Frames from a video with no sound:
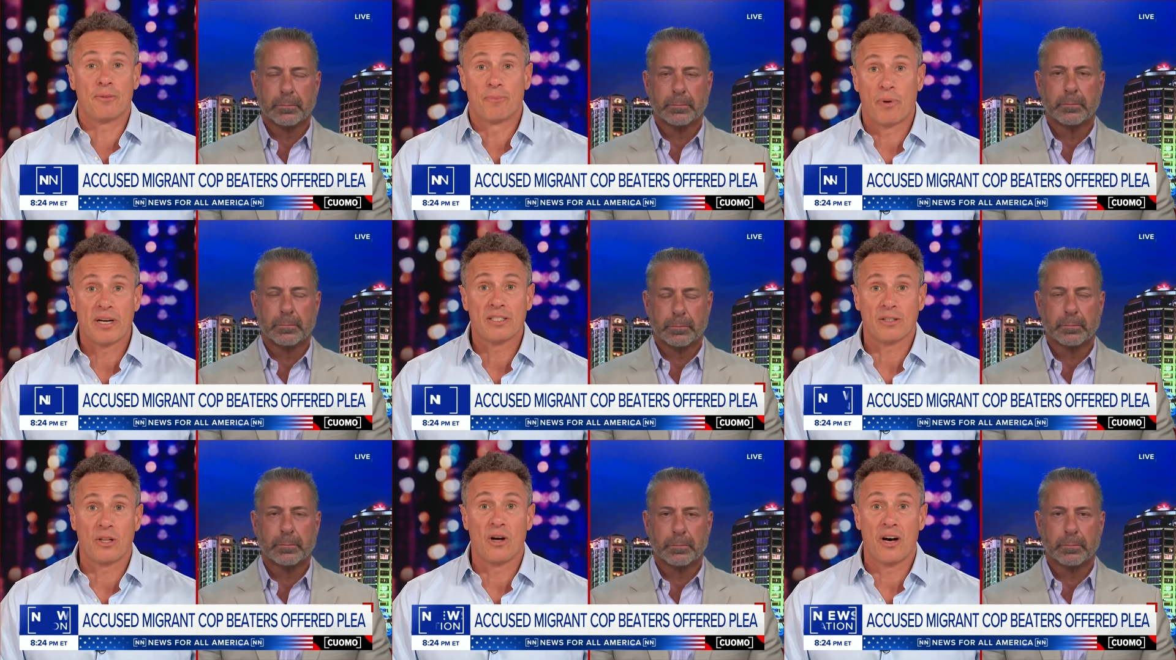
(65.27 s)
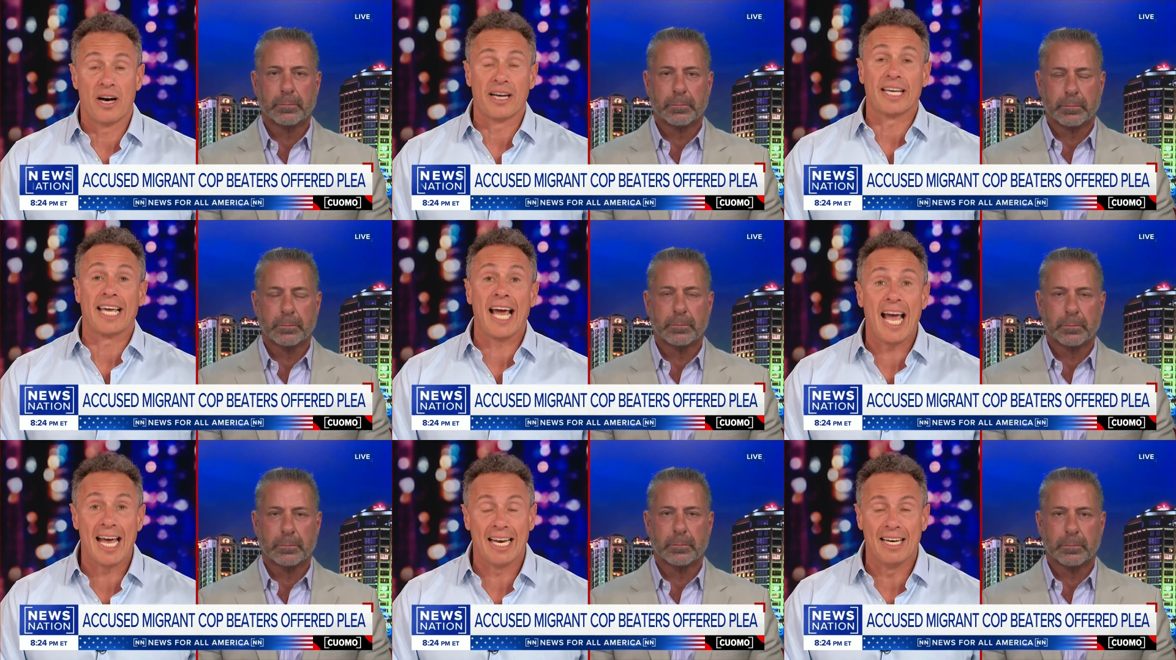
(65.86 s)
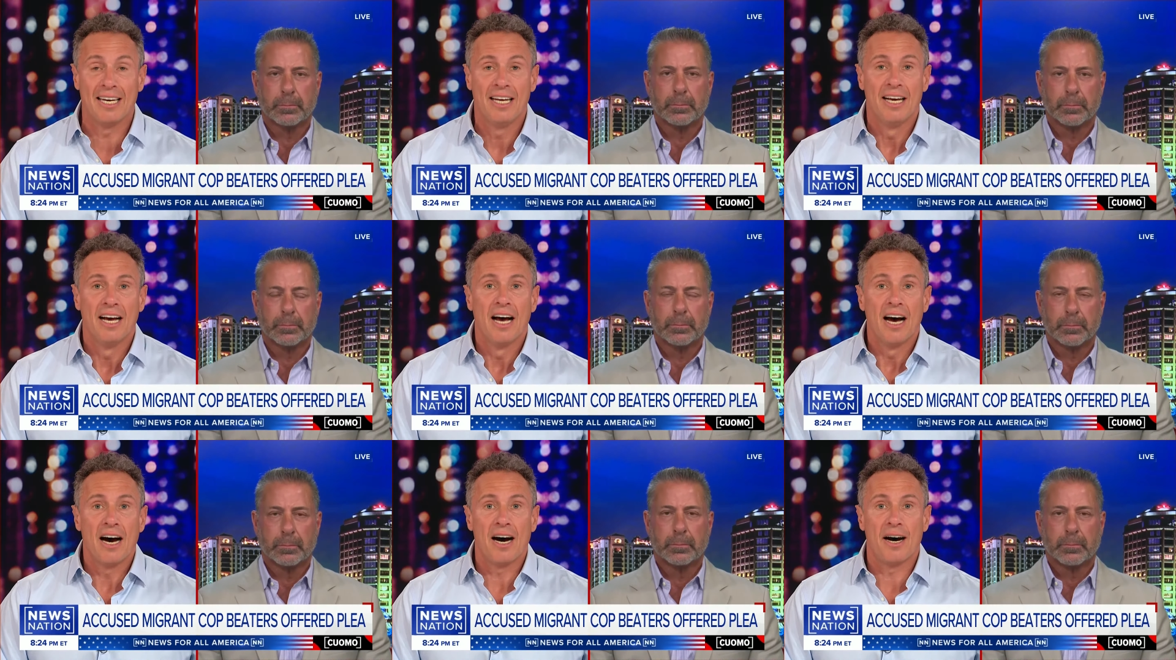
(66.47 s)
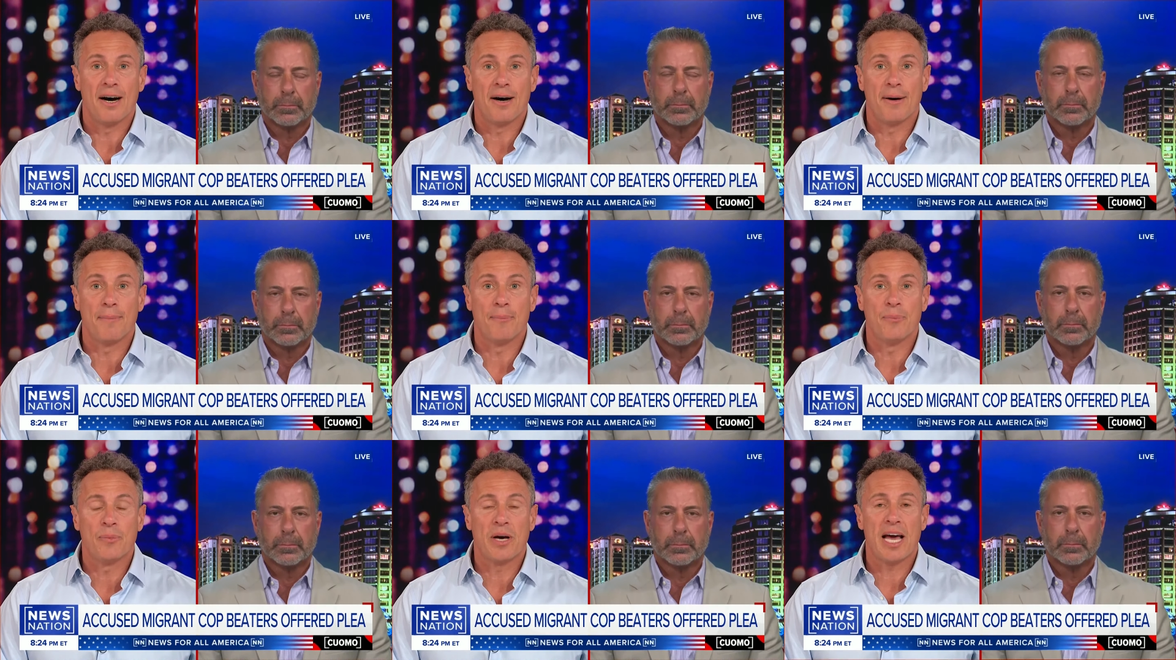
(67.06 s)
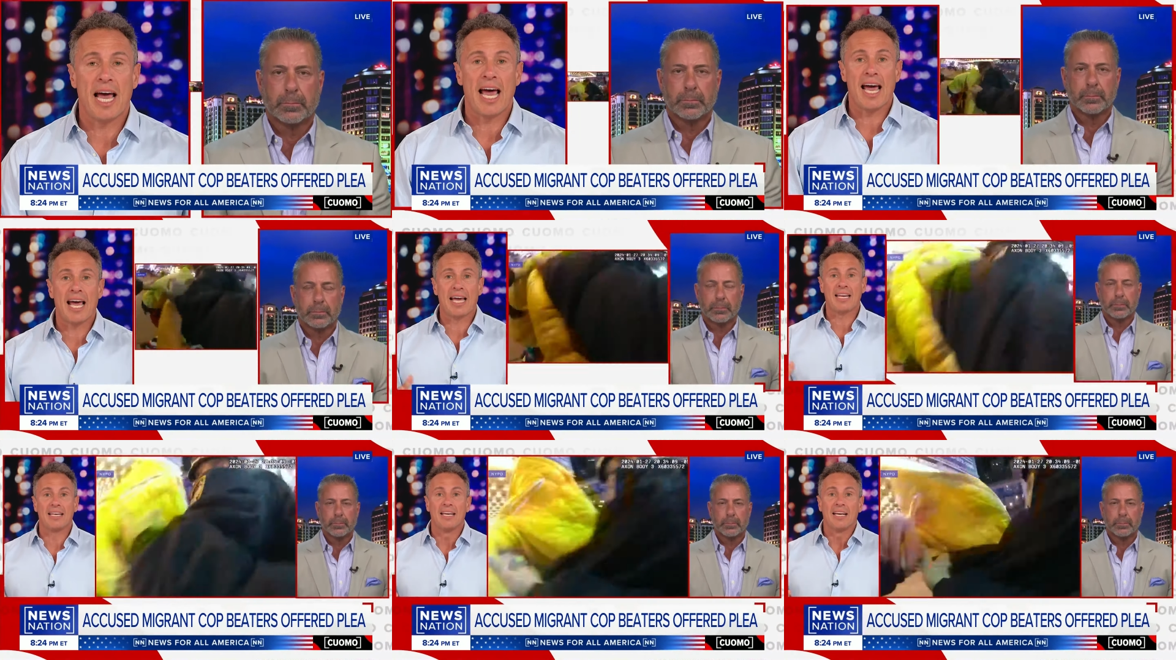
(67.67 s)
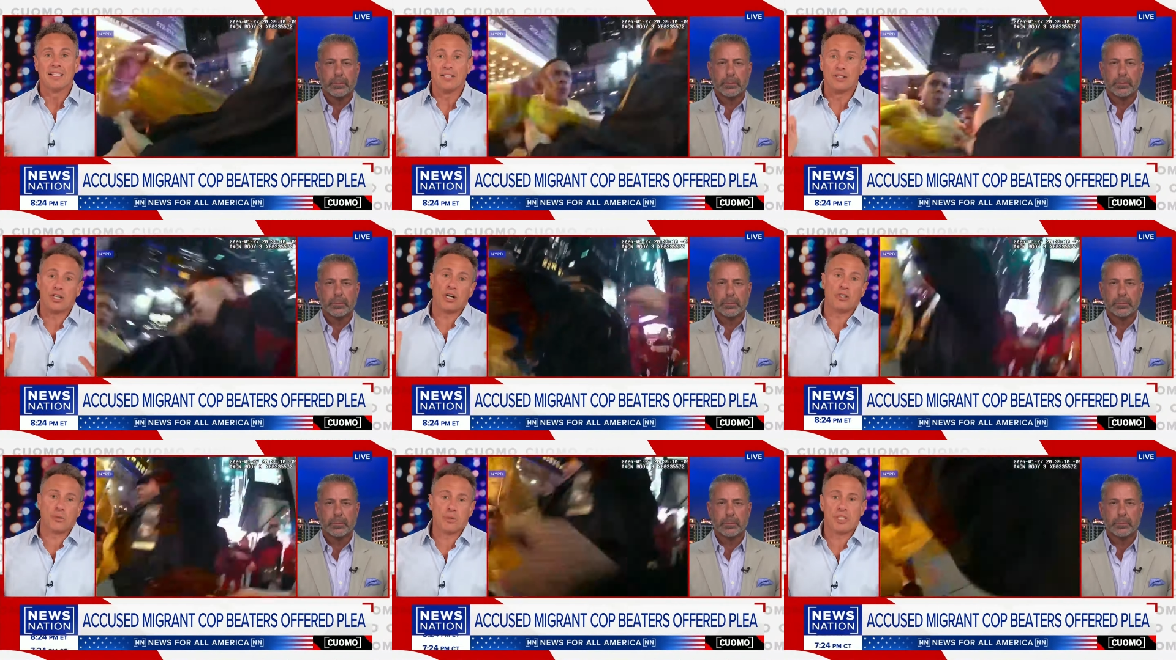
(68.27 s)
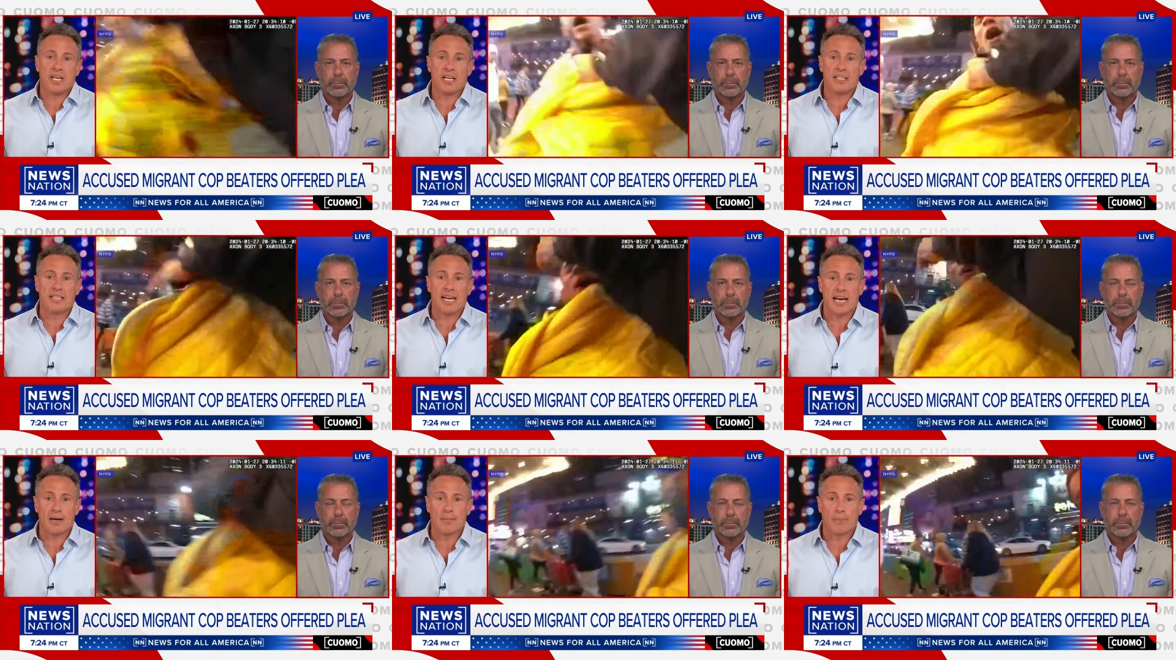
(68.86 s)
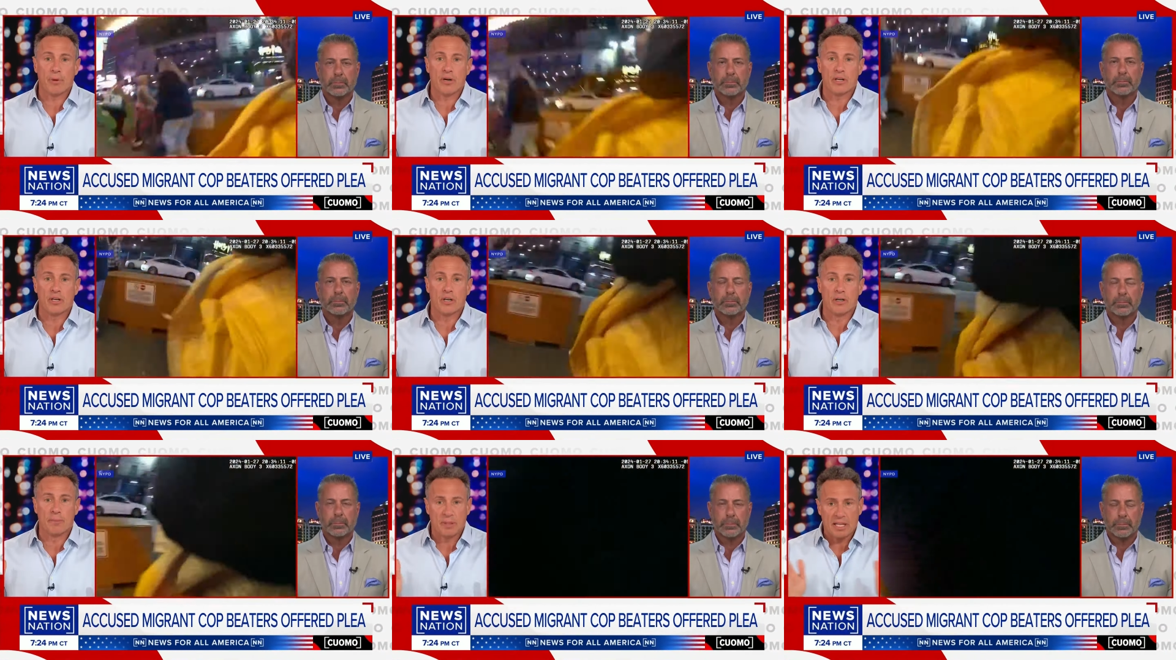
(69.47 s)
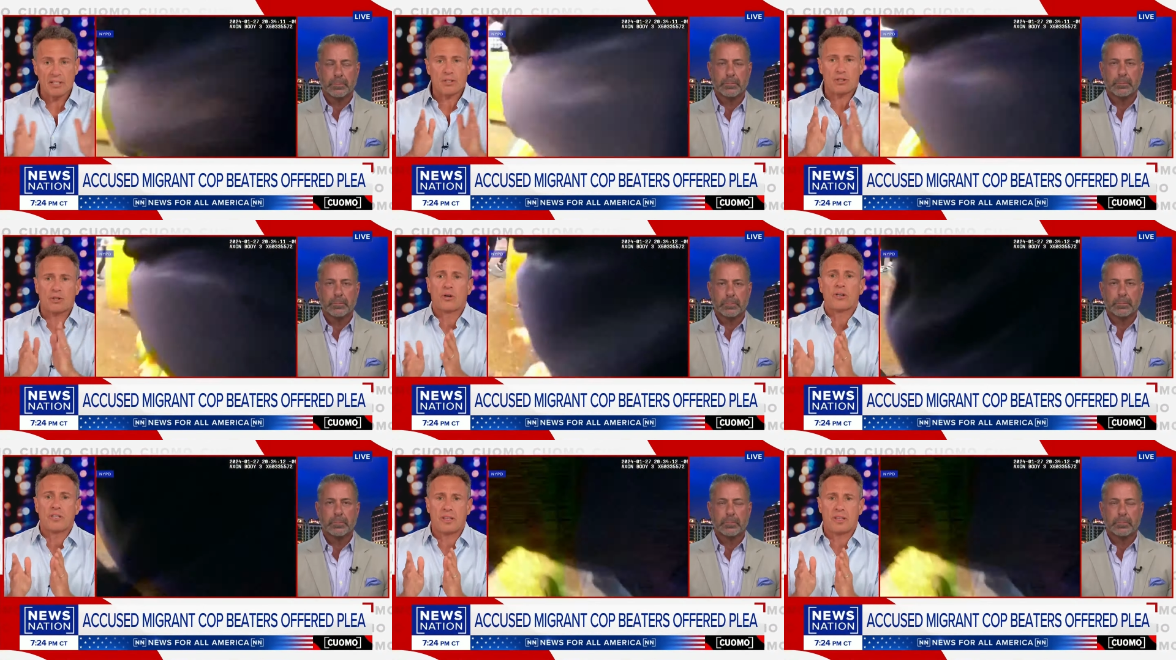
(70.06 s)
Speaker 1: breaks the law again. Um, and the judge was yelling at him pretty good. But let's start